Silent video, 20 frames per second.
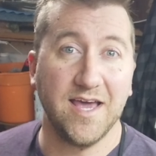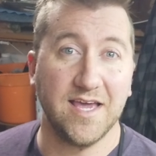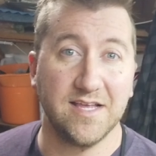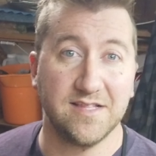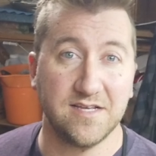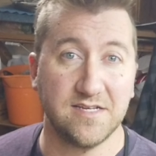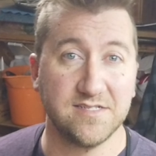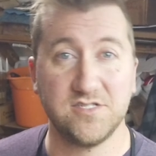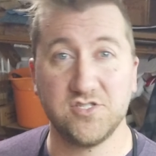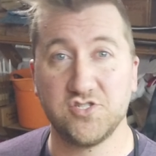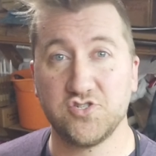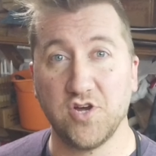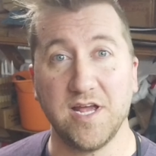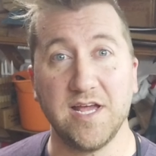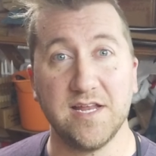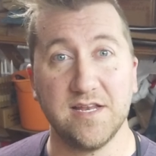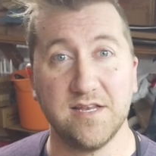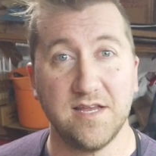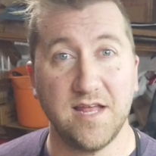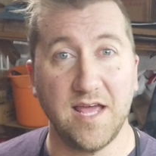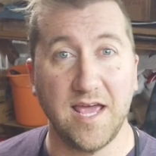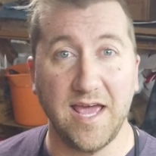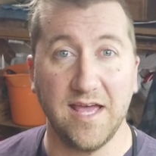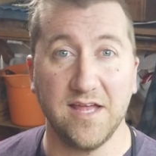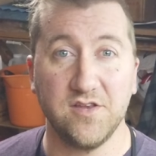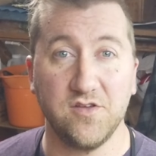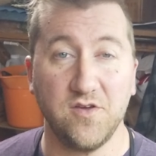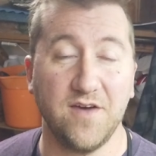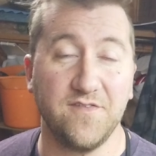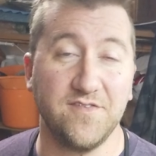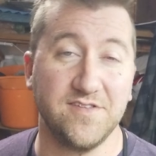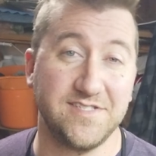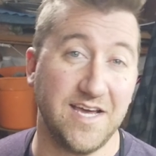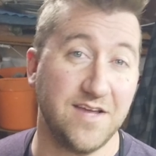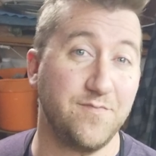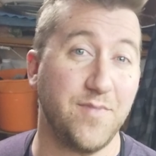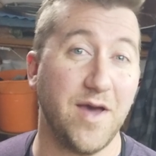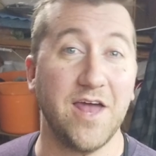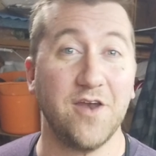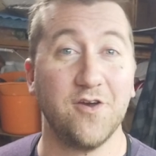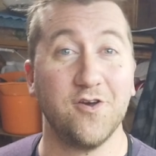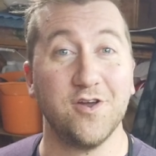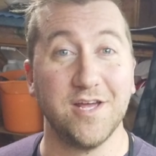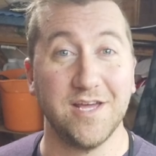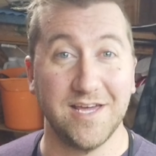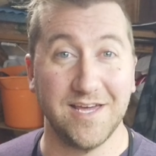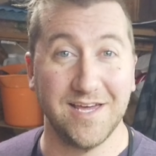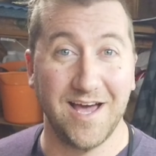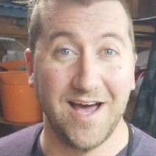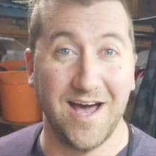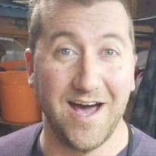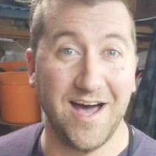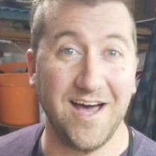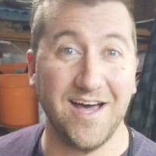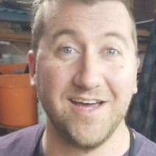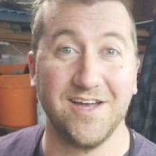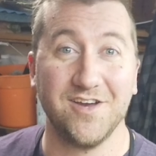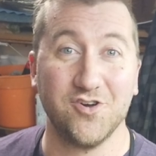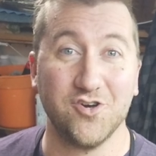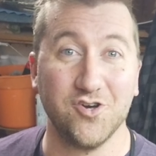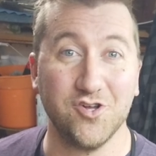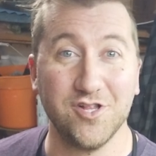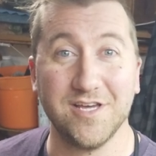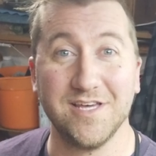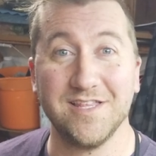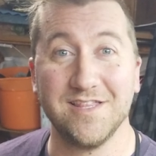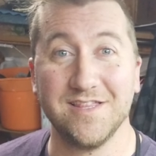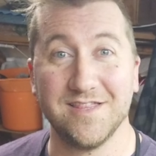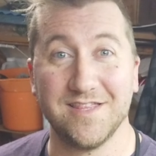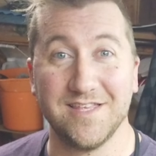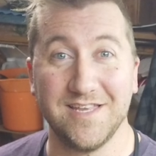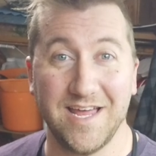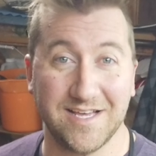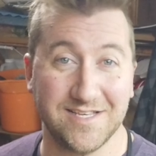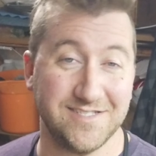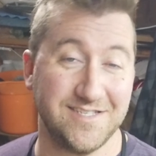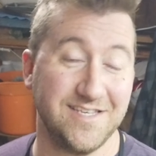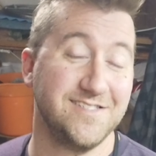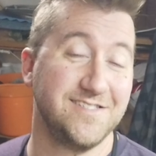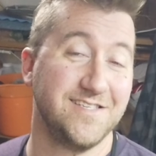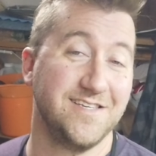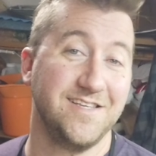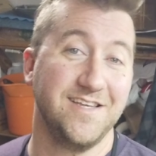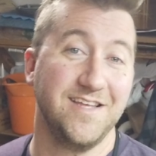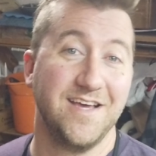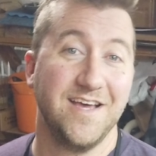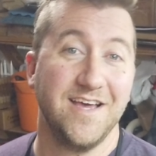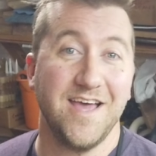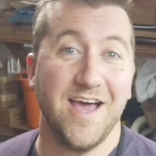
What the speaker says: it doesn't drain and you have a dead battery early in the next season.